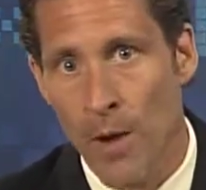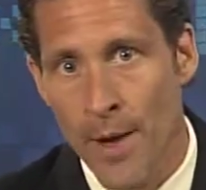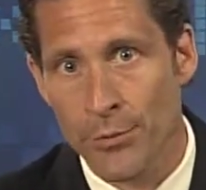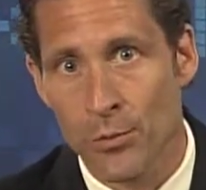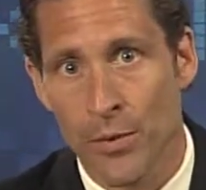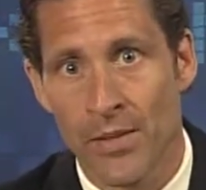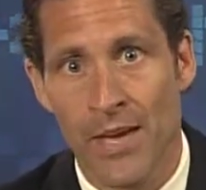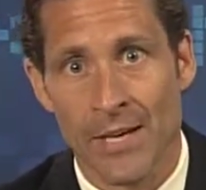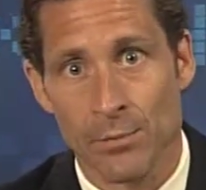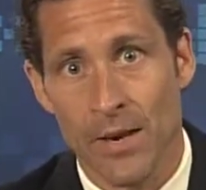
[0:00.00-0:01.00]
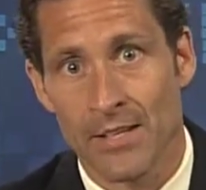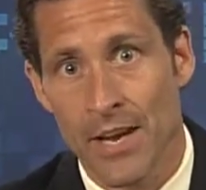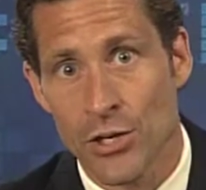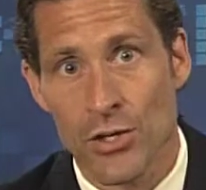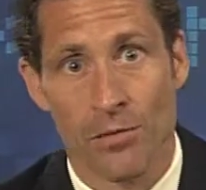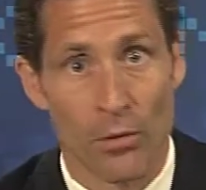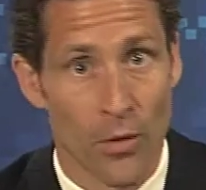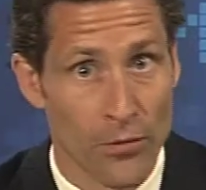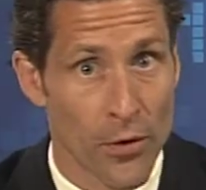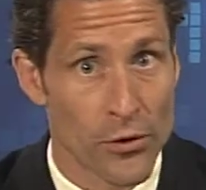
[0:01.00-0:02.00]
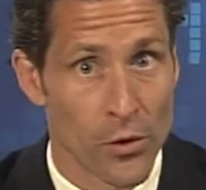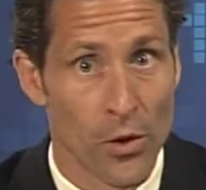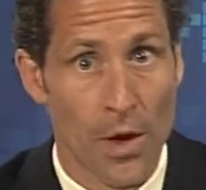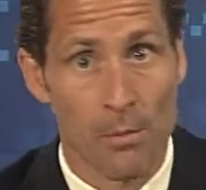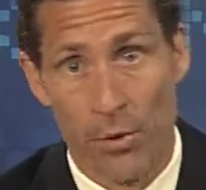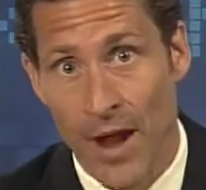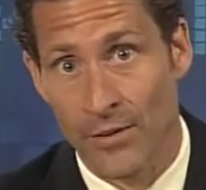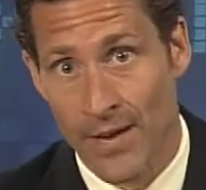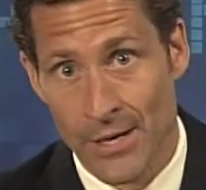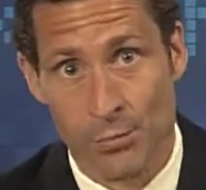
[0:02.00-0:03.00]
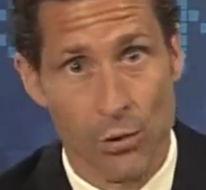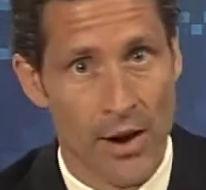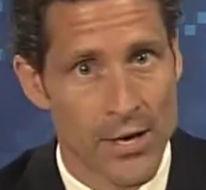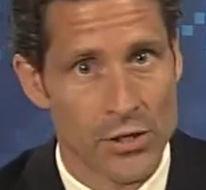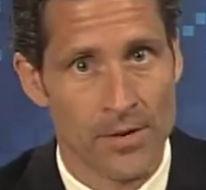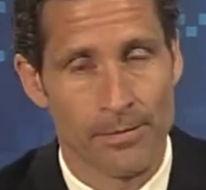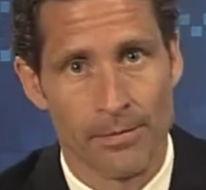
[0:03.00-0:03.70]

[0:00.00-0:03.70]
option with the expectation of a reversal prior to expiration.